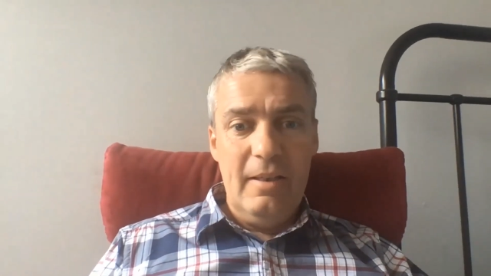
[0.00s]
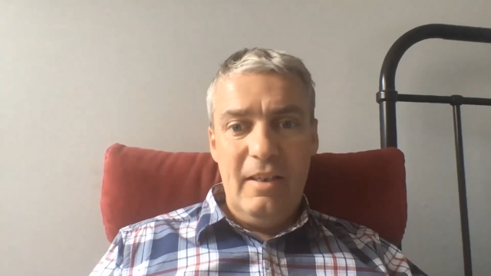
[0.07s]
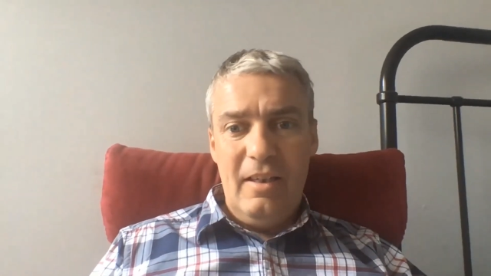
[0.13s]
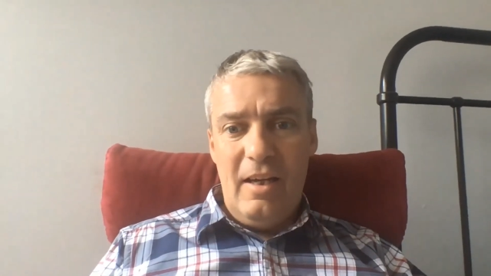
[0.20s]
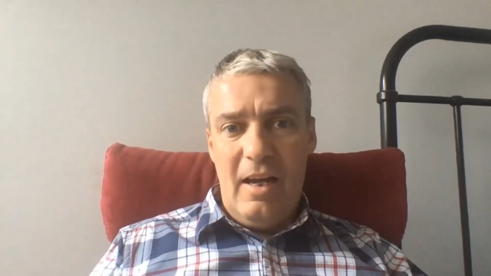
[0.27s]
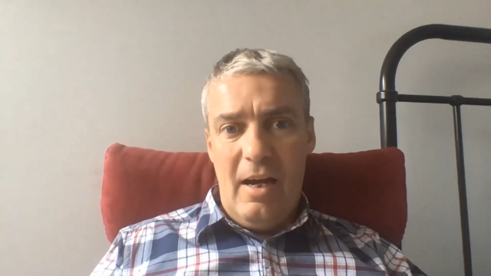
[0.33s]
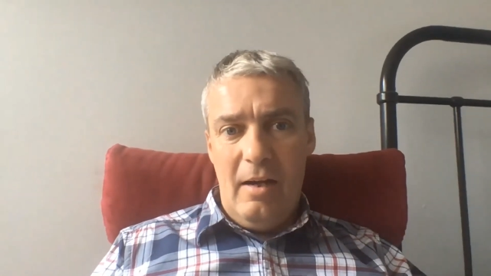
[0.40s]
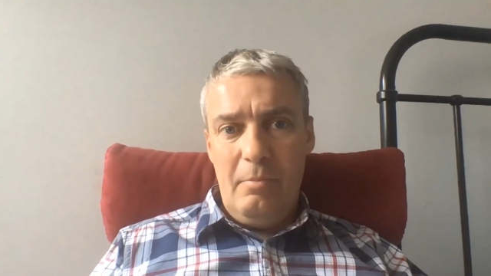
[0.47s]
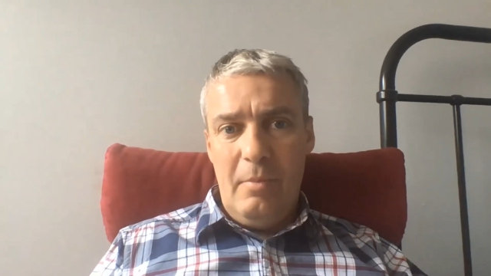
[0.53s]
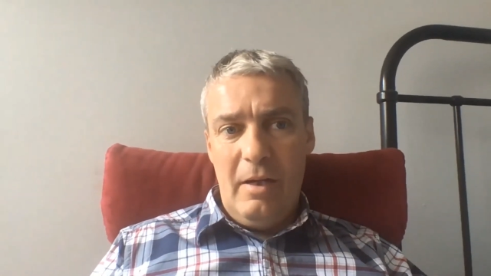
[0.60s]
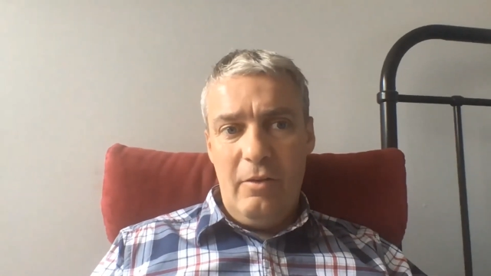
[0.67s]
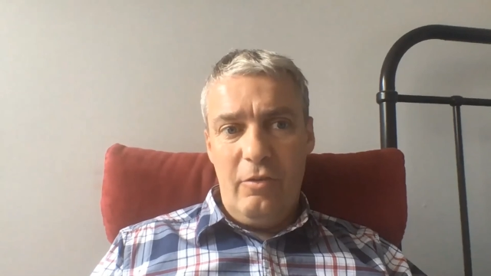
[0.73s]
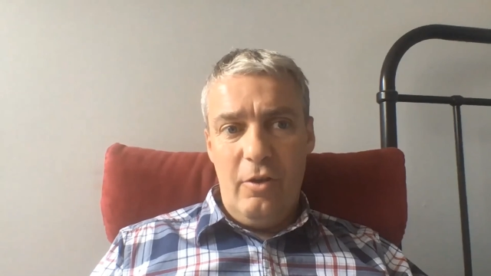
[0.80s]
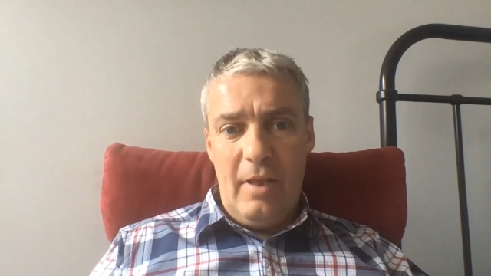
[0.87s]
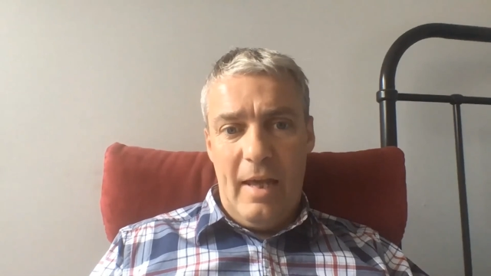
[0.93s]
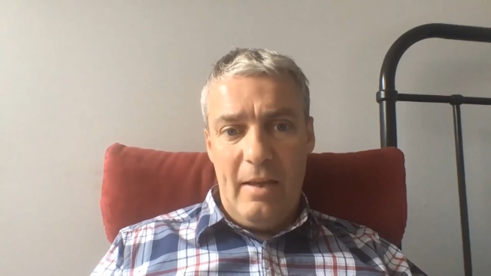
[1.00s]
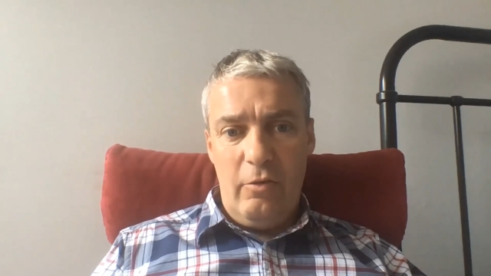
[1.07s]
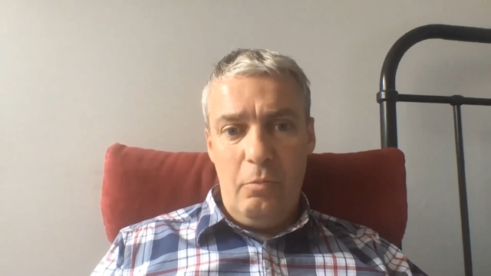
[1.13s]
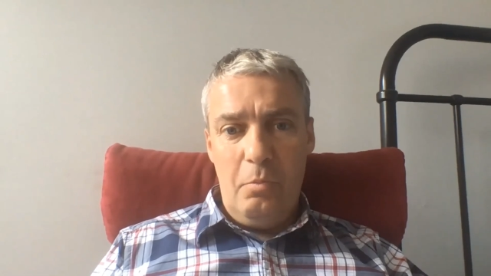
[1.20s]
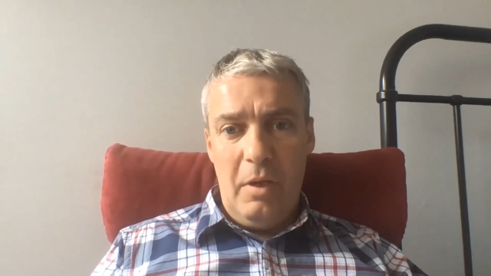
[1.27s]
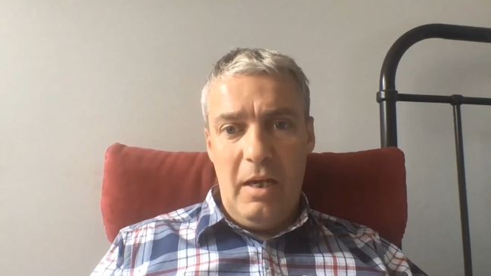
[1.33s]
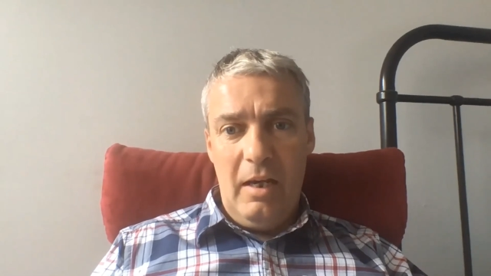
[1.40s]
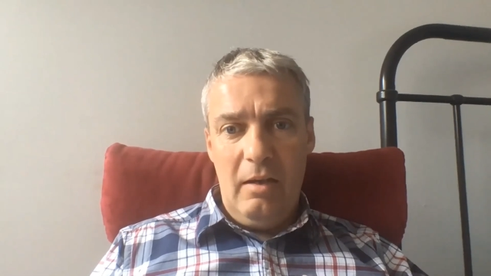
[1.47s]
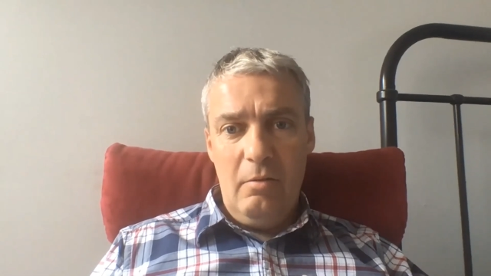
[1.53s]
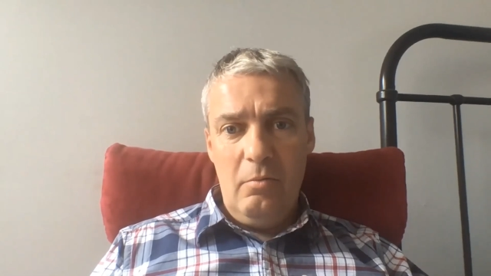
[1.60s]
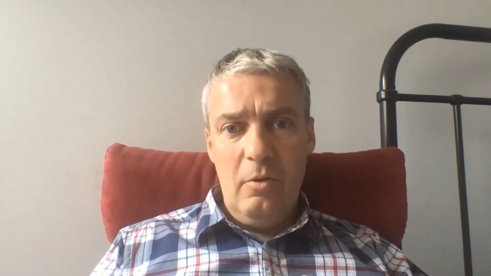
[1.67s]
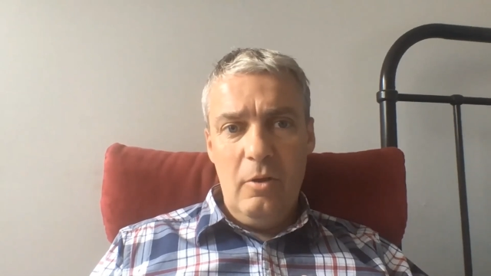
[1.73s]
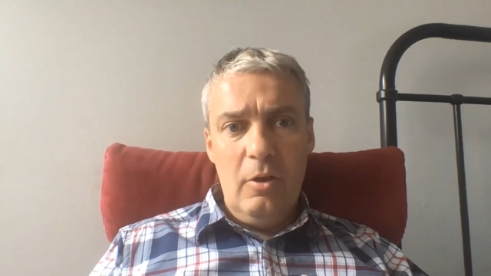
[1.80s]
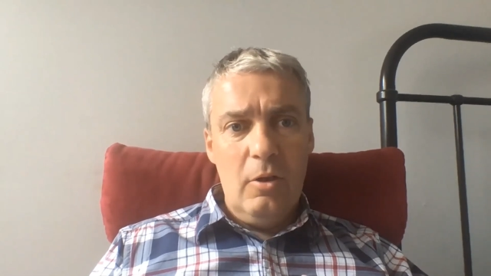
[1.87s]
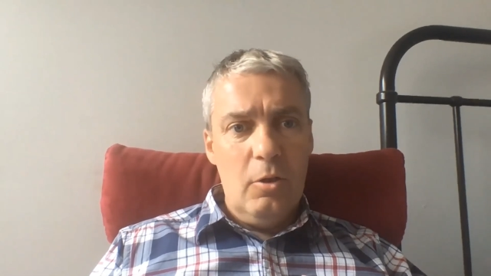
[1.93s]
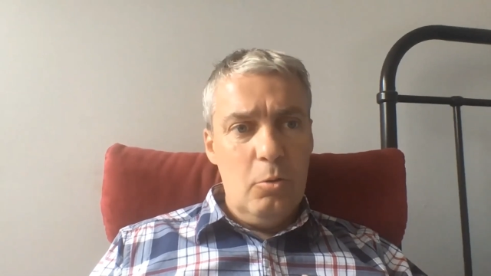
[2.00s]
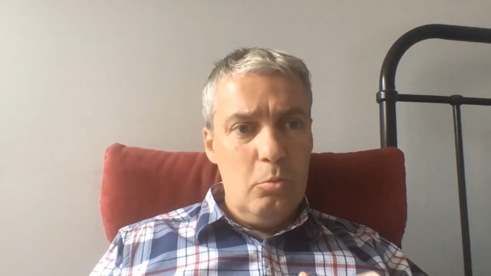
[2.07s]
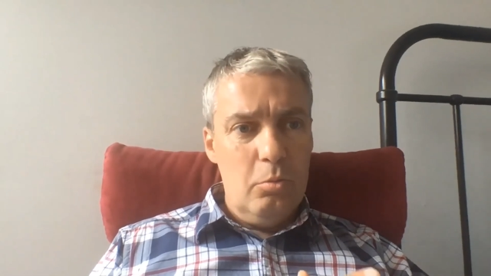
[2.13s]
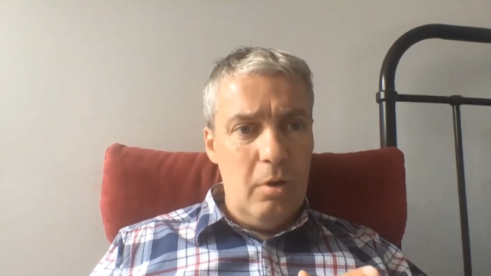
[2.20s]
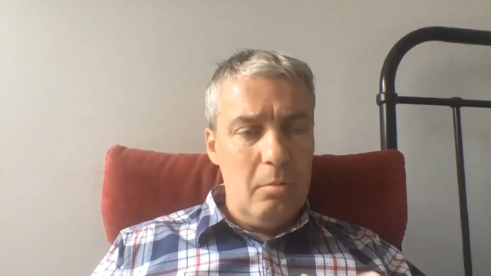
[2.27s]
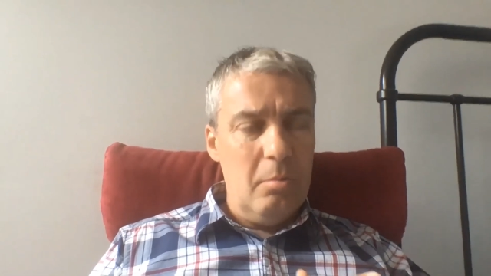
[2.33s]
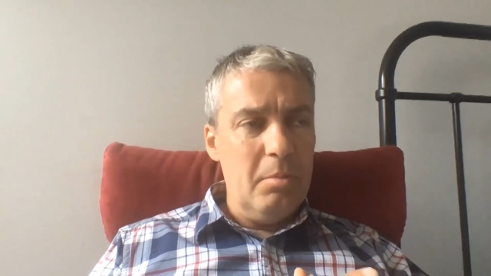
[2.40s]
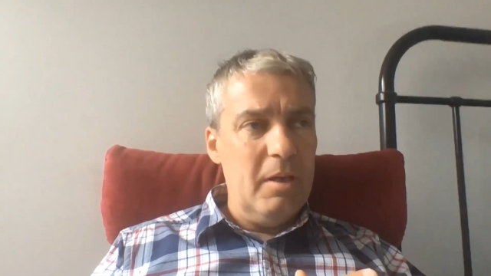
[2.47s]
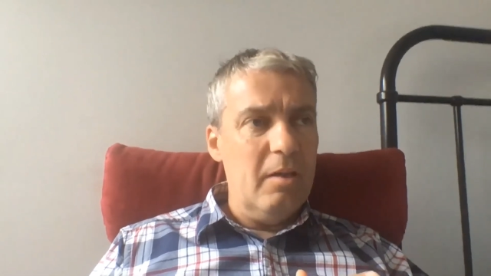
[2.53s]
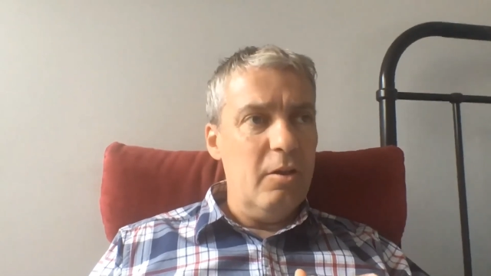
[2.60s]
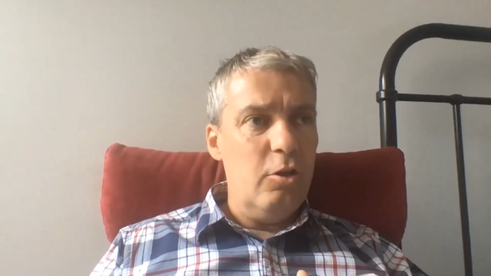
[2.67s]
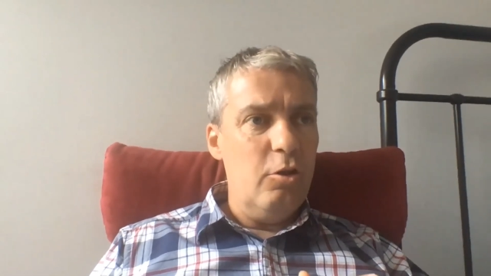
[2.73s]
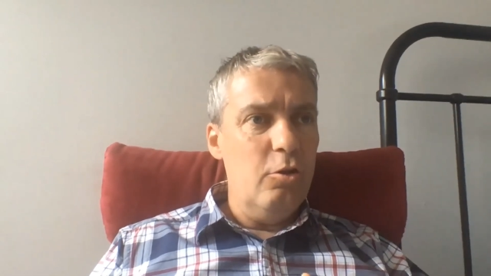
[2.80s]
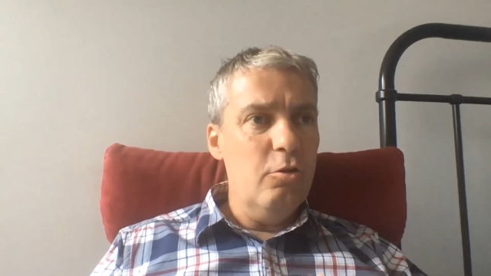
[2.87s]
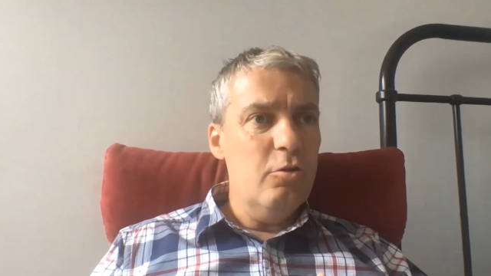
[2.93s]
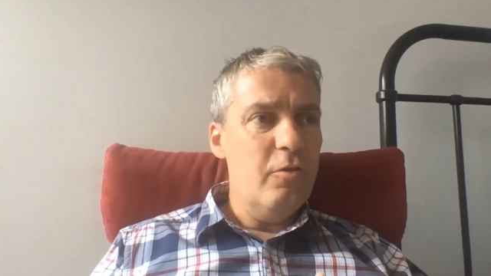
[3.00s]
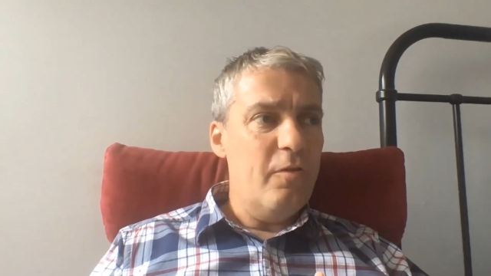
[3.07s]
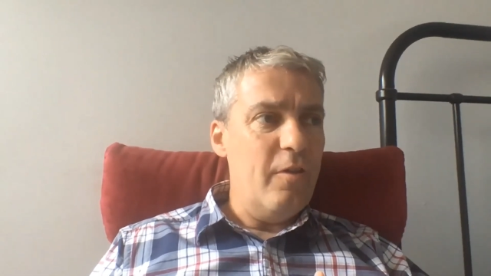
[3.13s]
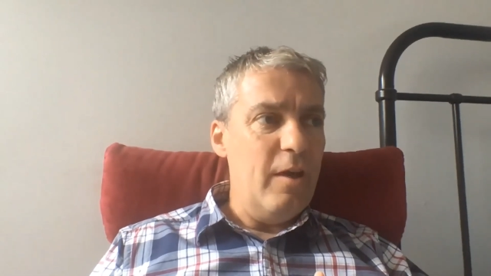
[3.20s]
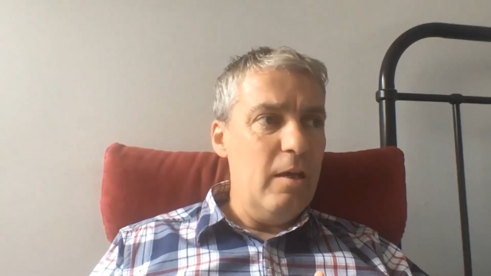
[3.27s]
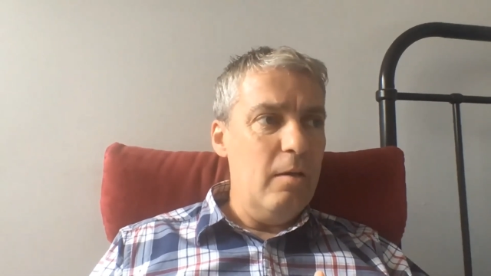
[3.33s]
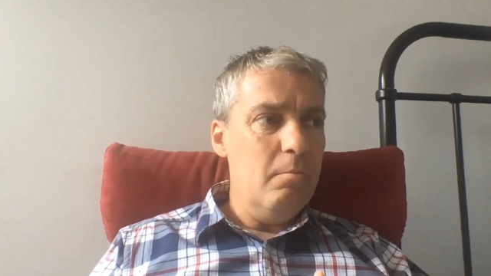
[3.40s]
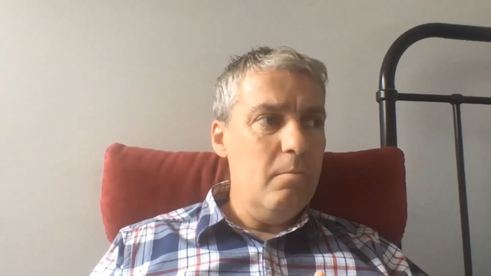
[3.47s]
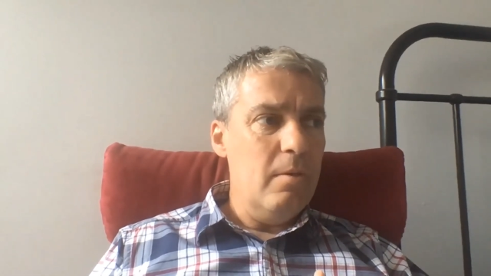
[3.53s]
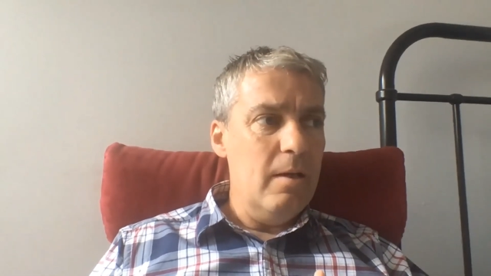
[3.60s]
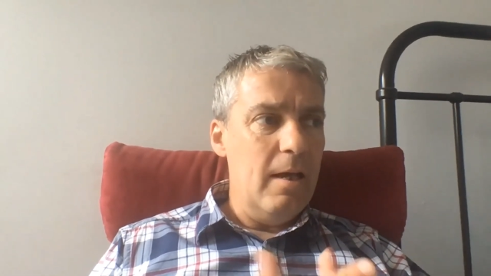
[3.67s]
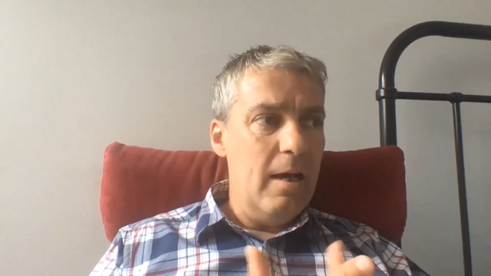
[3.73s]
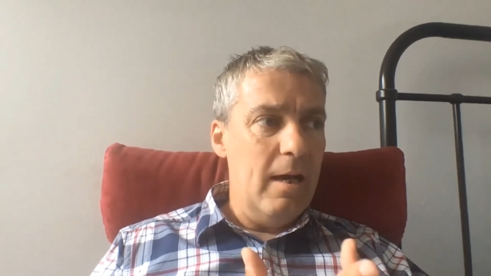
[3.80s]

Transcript: And so that's been probably a huge theme